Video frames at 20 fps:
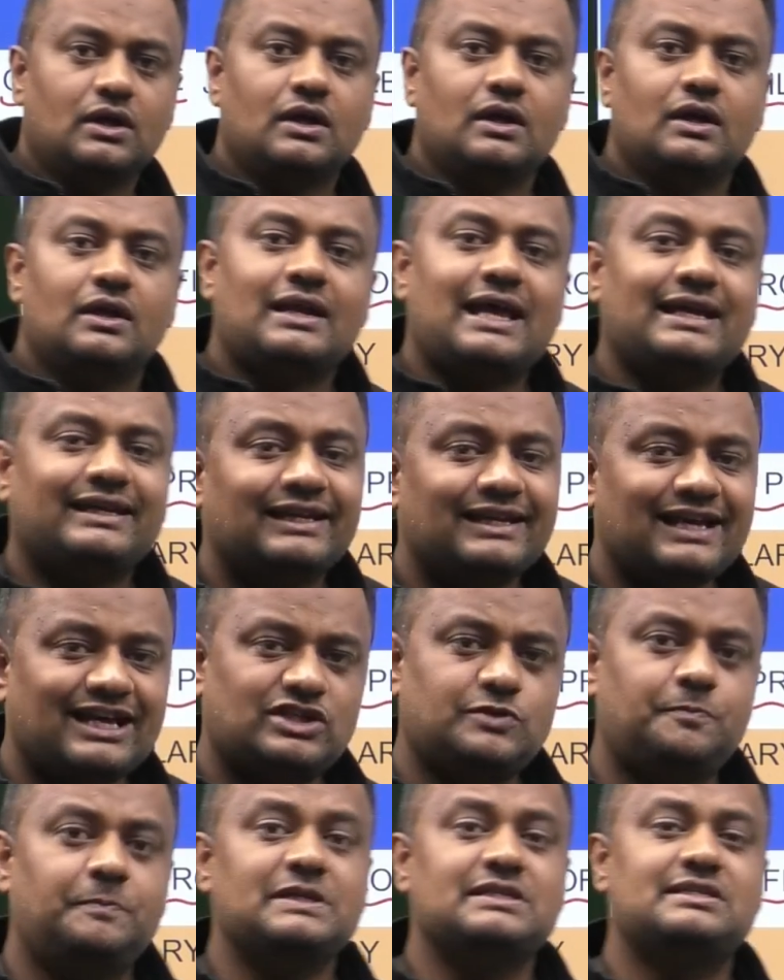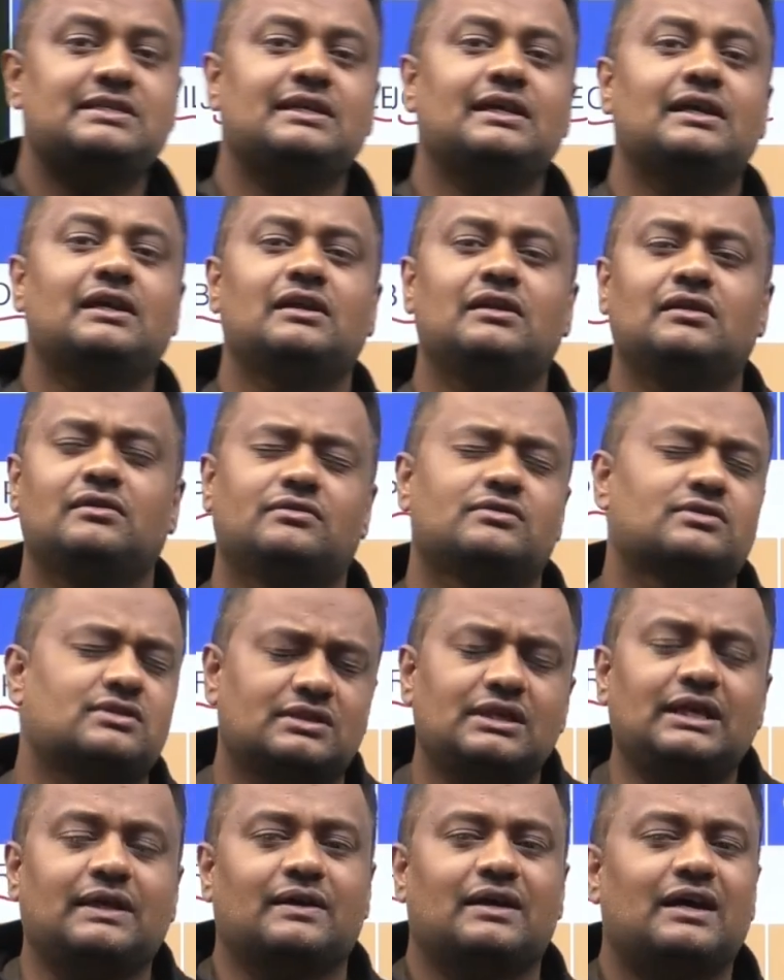Like in HPCL,
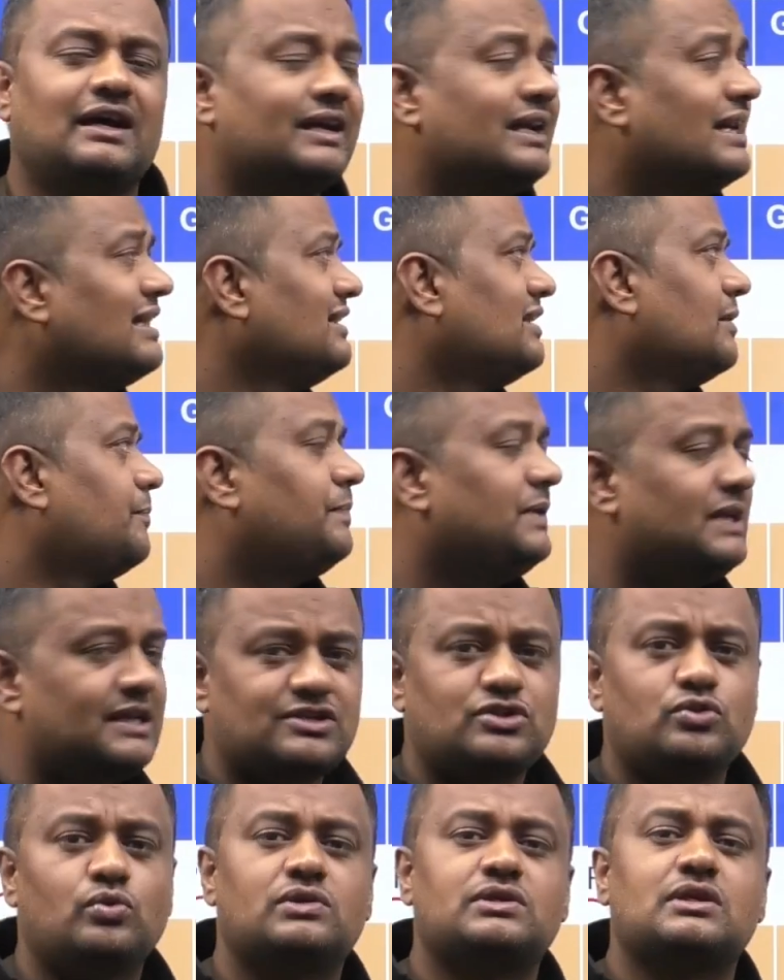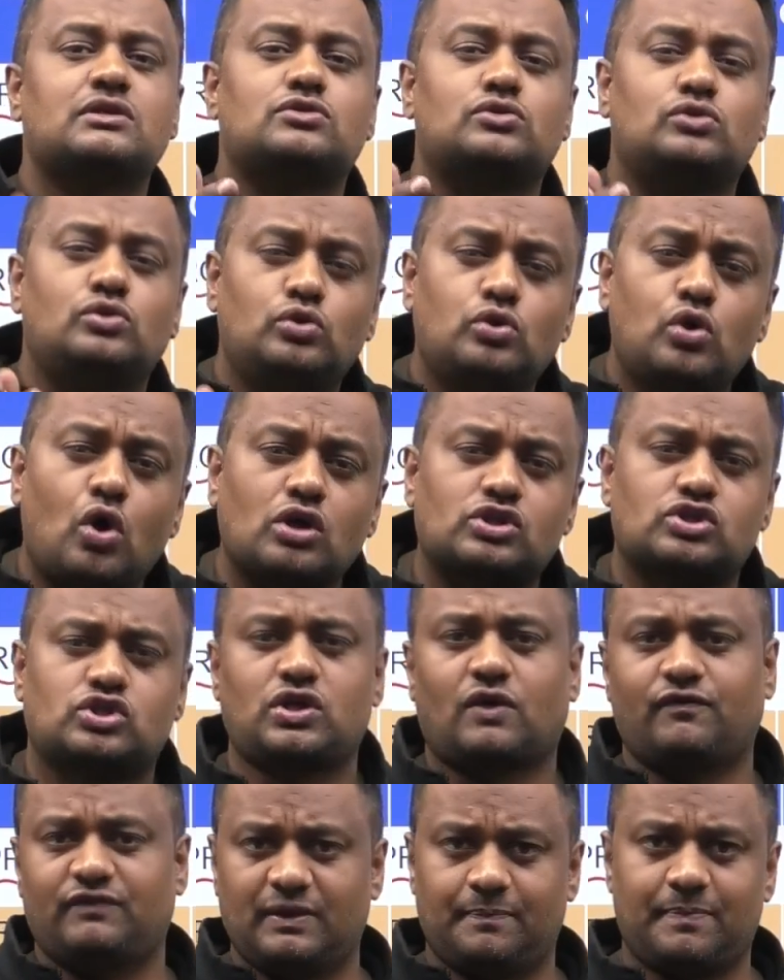see again the PSU has lots
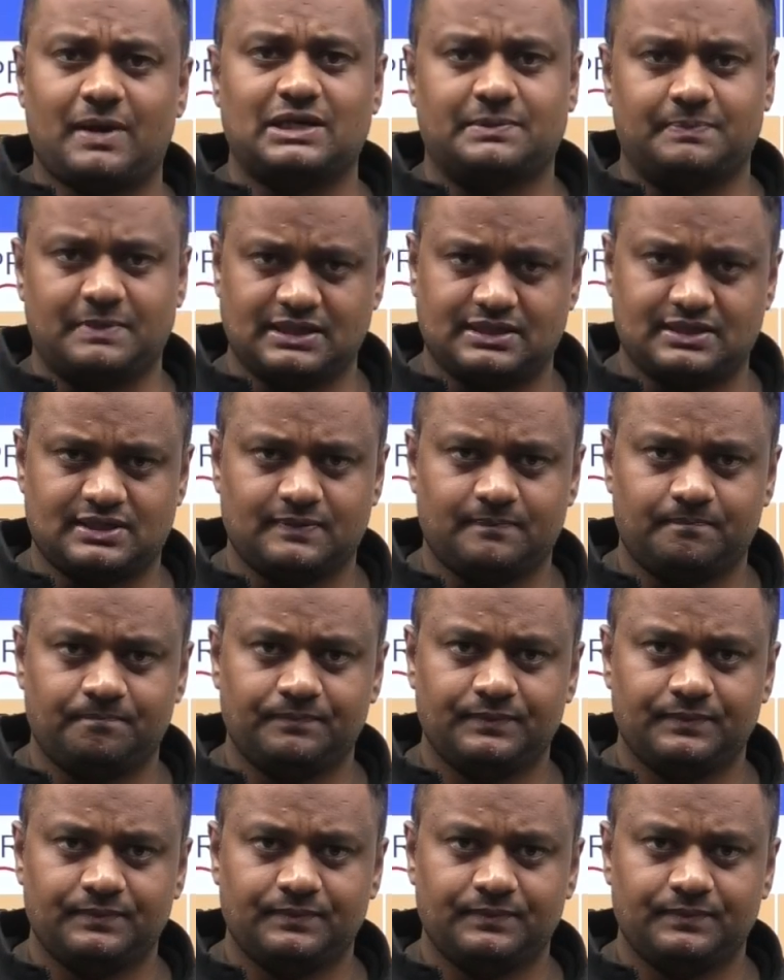of departments.